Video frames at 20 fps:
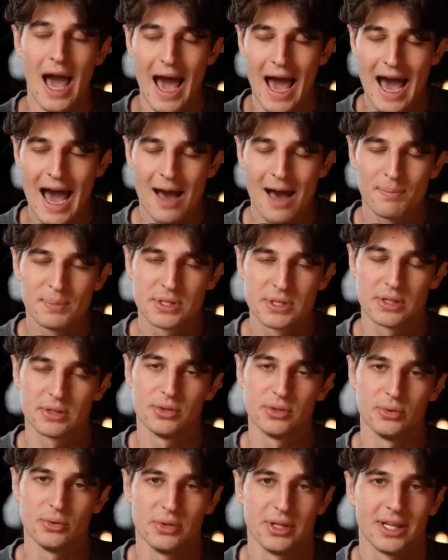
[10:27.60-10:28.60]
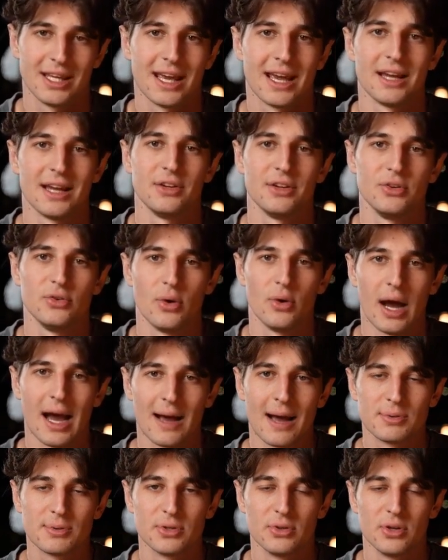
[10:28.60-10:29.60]
absolutely can. You
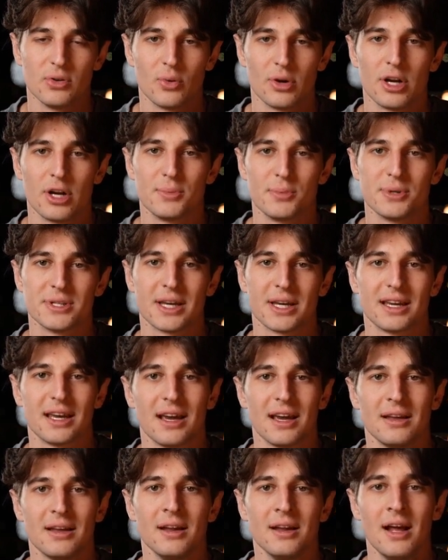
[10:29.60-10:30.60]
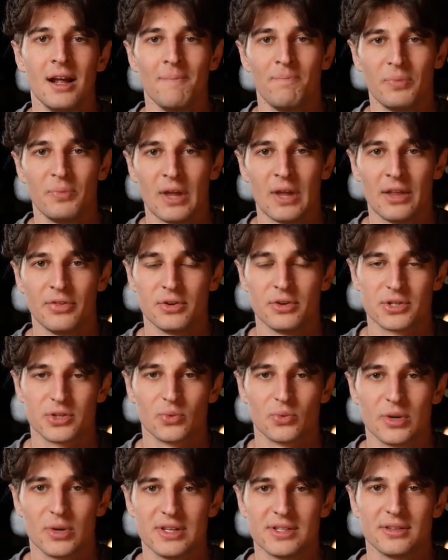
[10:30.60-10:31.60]
absolutely 100% can. And there's a
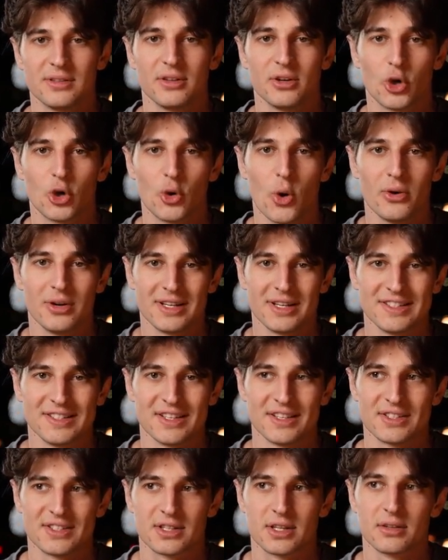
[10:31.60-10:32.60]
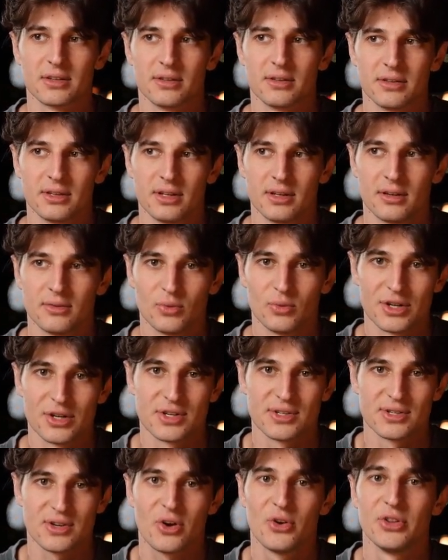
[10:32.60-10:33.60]
reason the quote exists: the
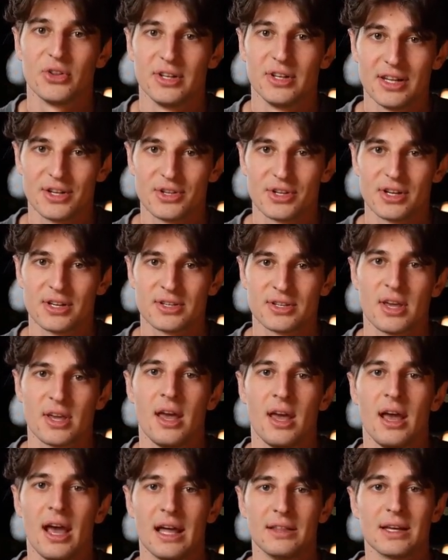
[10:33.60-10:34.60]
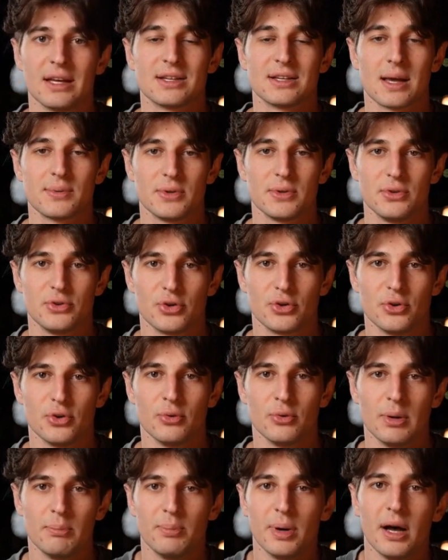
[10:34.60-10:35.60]
riches are in the niches, and that's absolutely true.
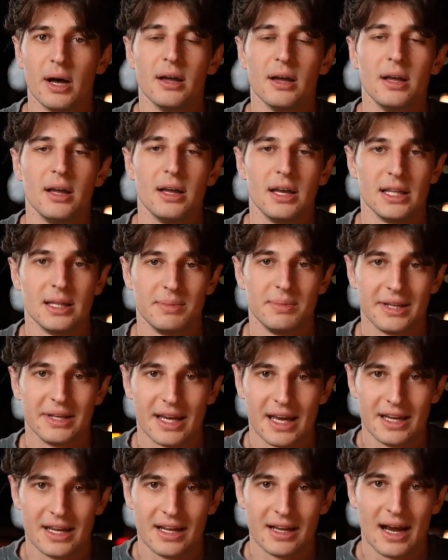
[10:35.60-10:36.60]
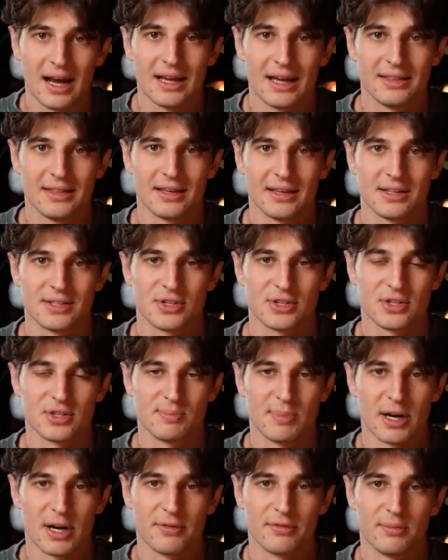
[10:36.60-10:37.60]
But in the beginning, I think it's just
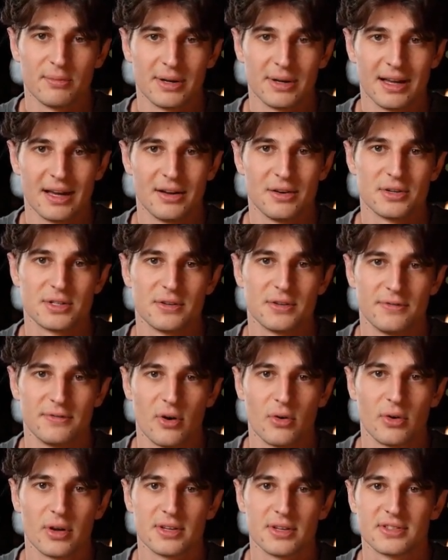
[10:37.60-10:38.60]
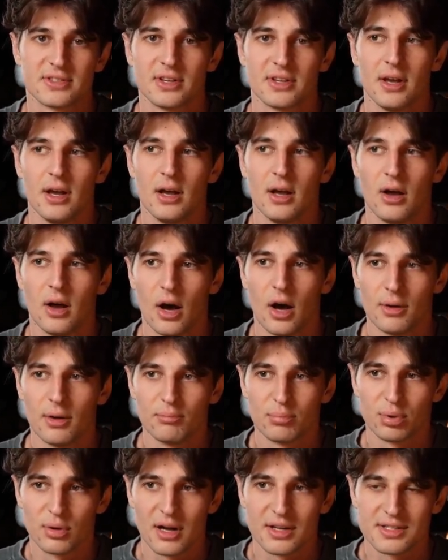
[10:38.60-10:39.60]
better for beginners to focus on
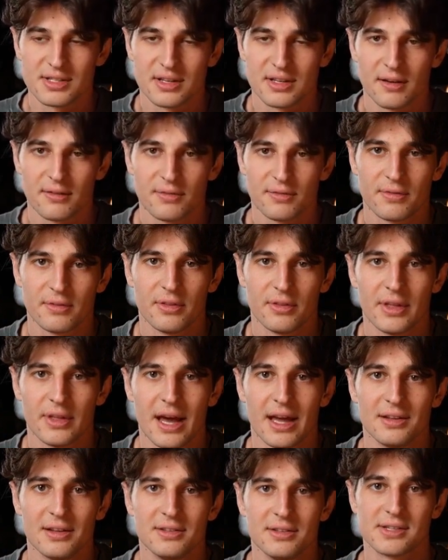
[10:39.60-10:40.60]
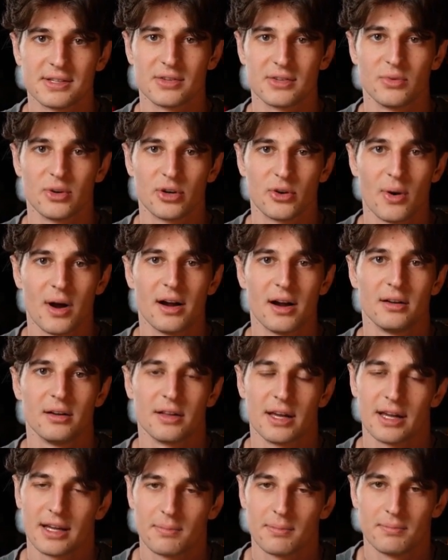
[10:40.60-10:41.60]
broad stuff that doesn't require
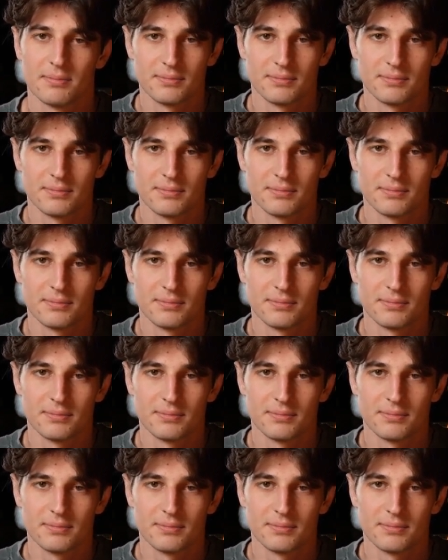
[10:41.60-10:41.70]
like